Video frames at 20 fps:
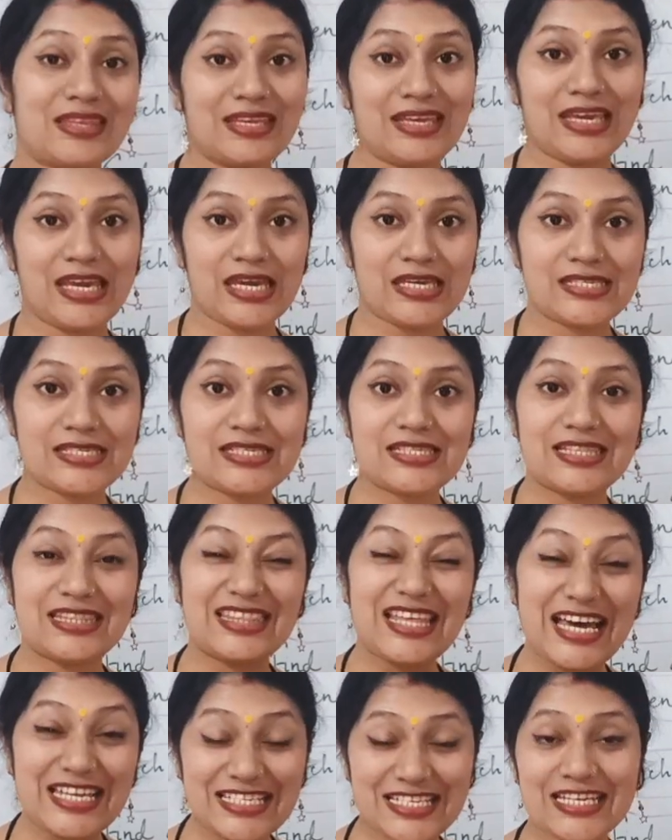Yes,
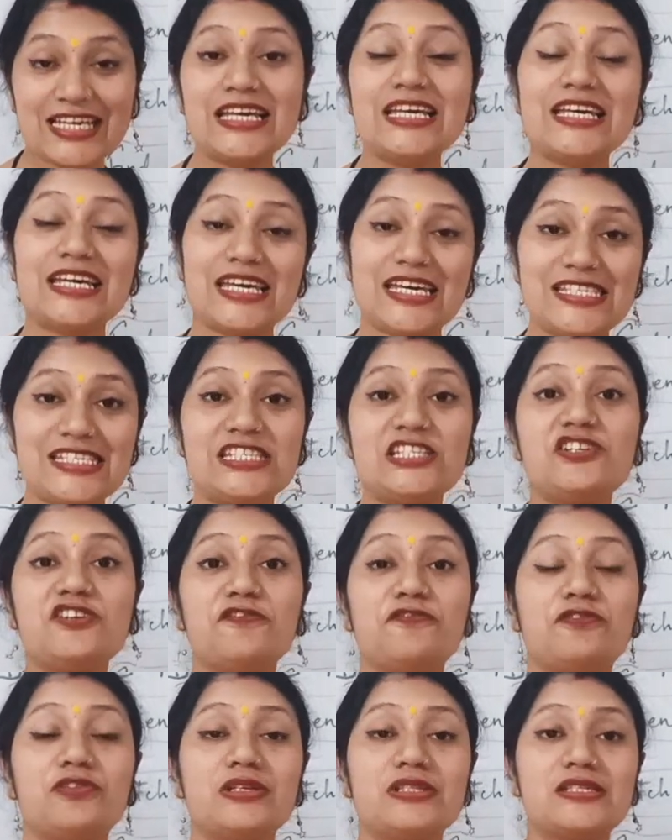that is the
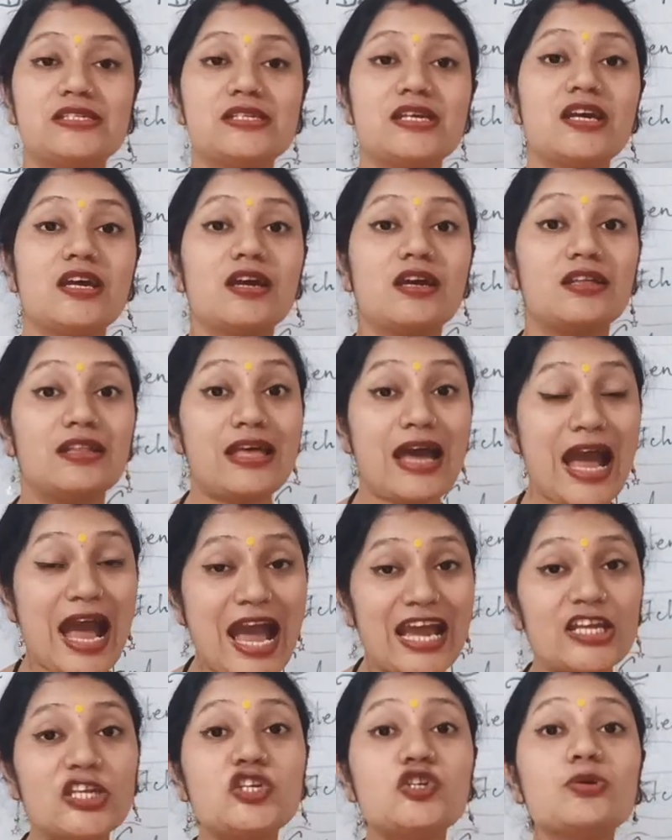difference. The
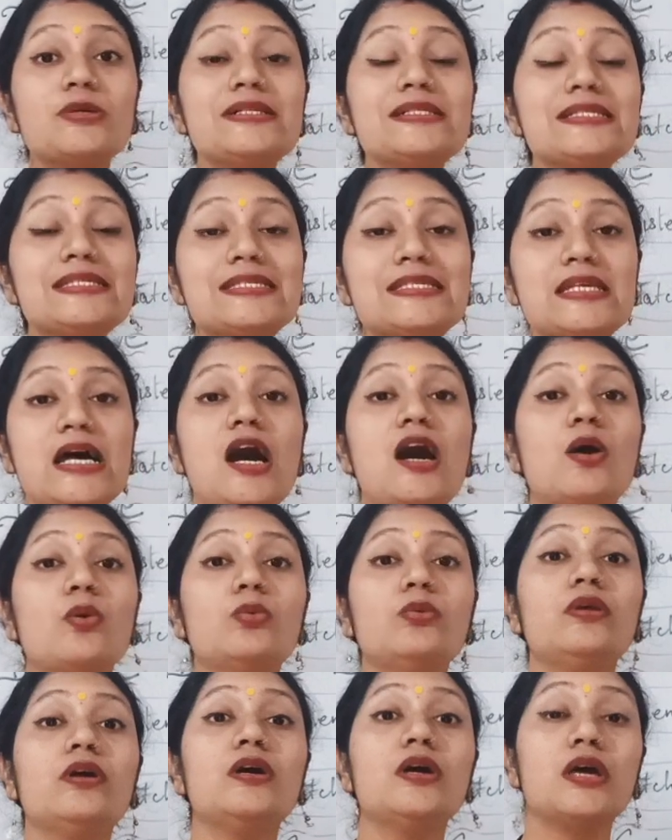actual
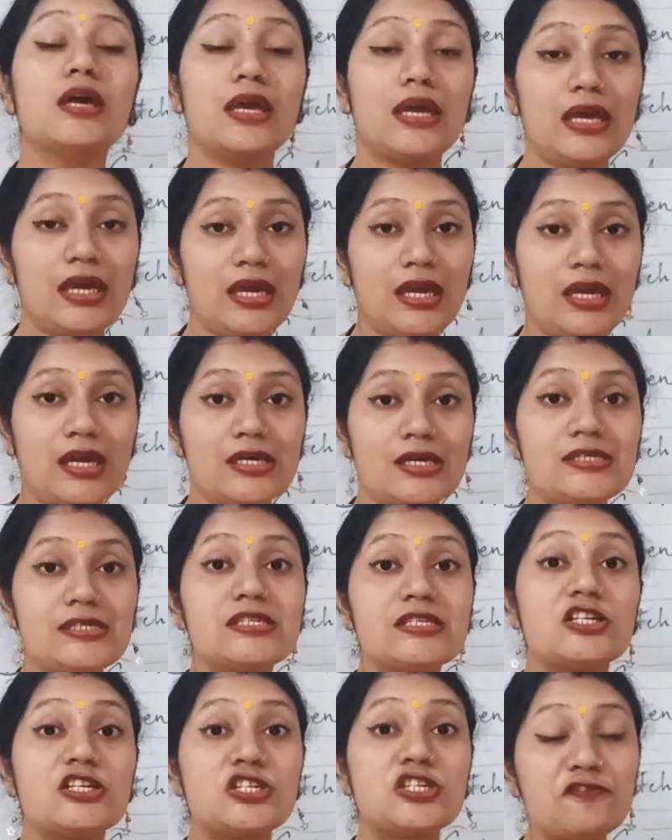sound
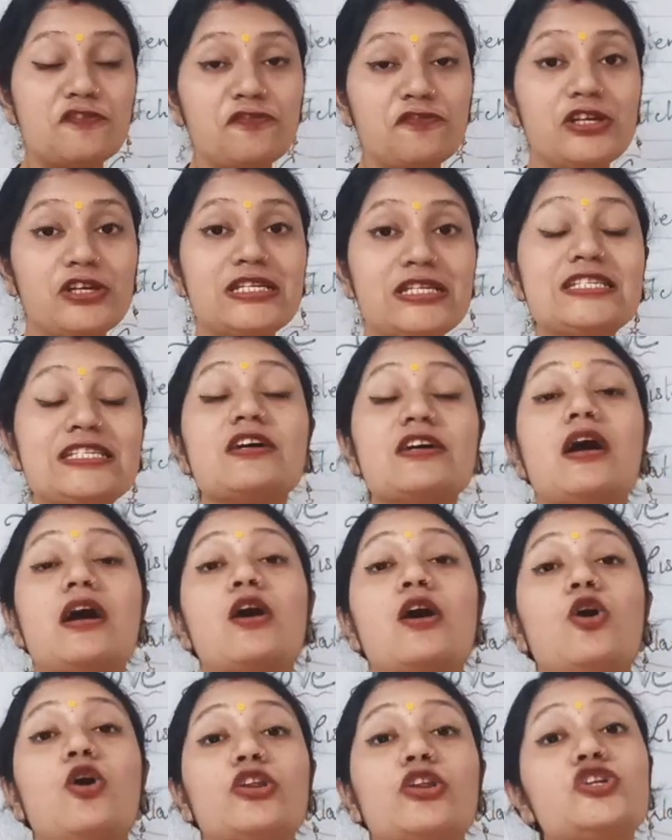is different
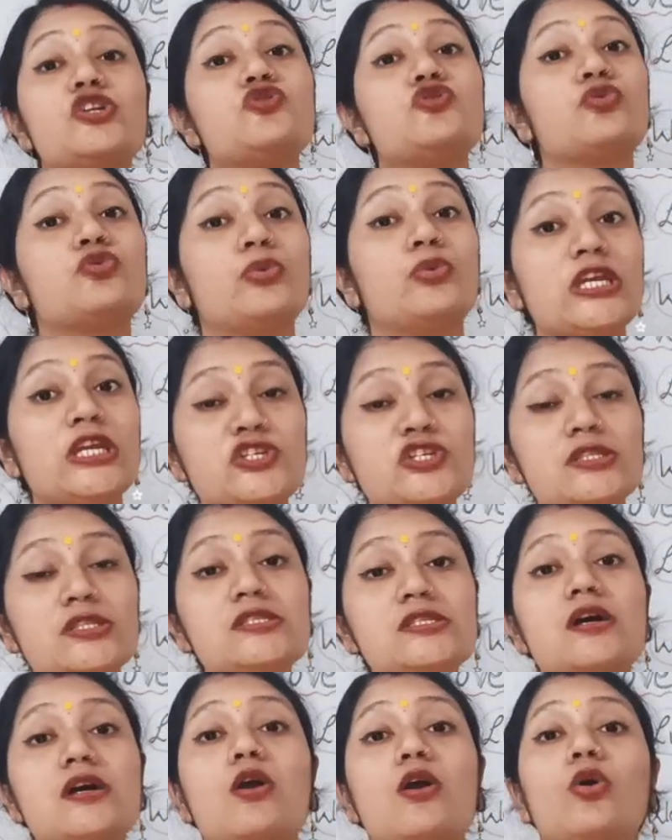according to the
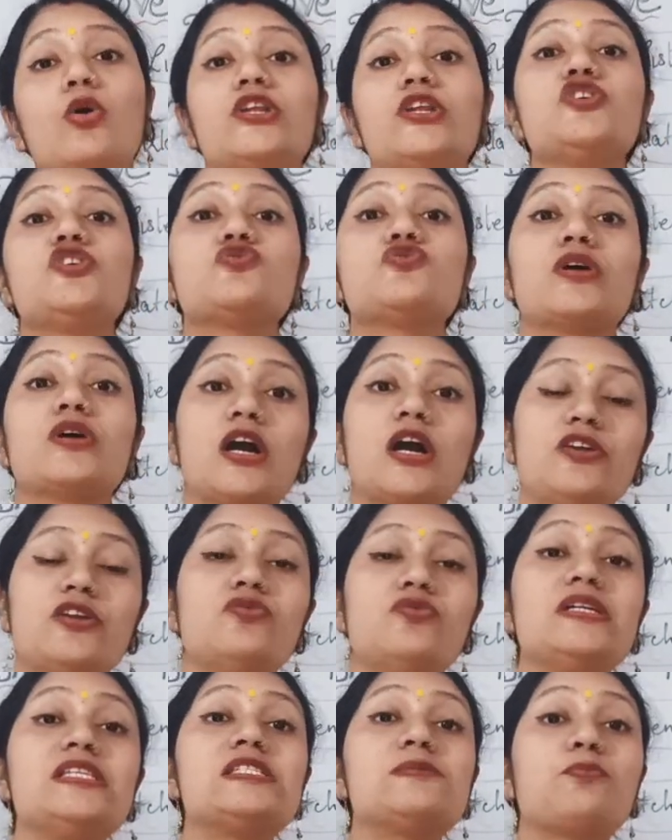regions, according to the
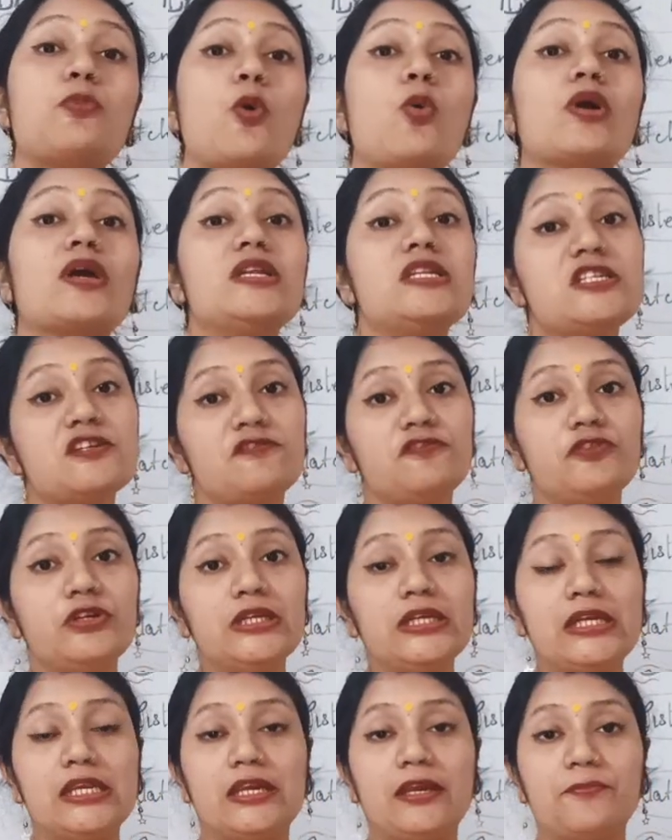country, spoken
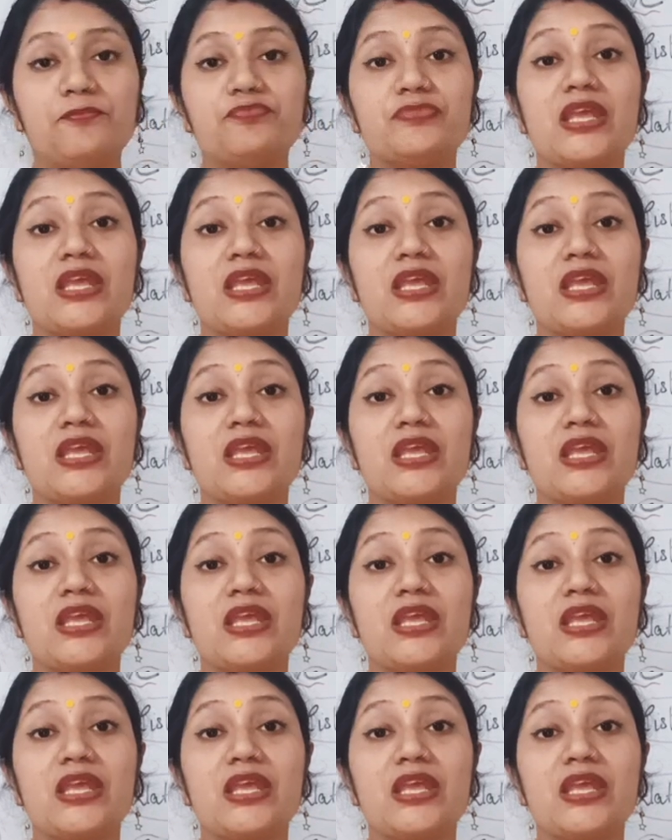differently.